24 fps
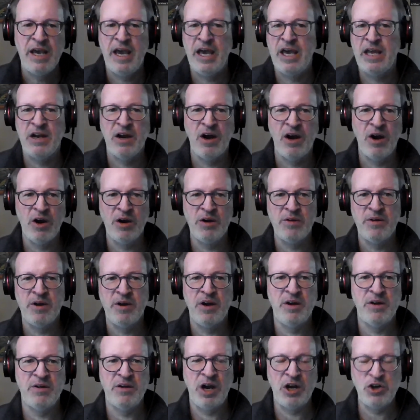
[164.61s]
And
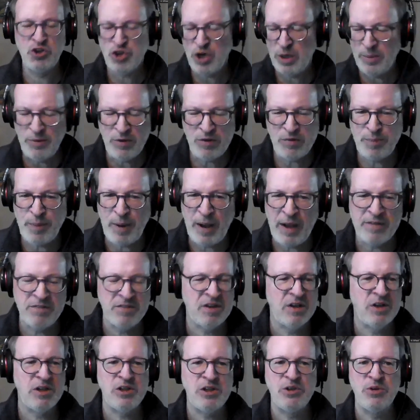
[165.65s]
our trouble
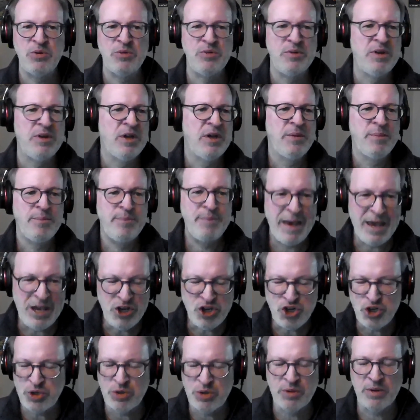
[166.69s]
spots include
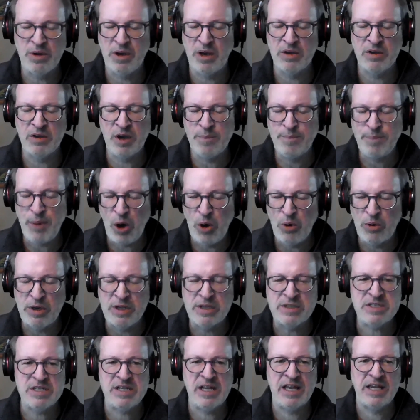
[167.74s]
major
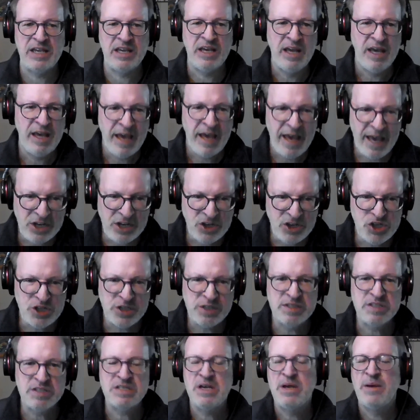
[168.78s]
components like
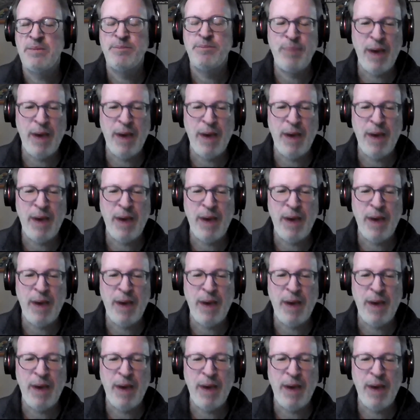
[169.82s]
engines,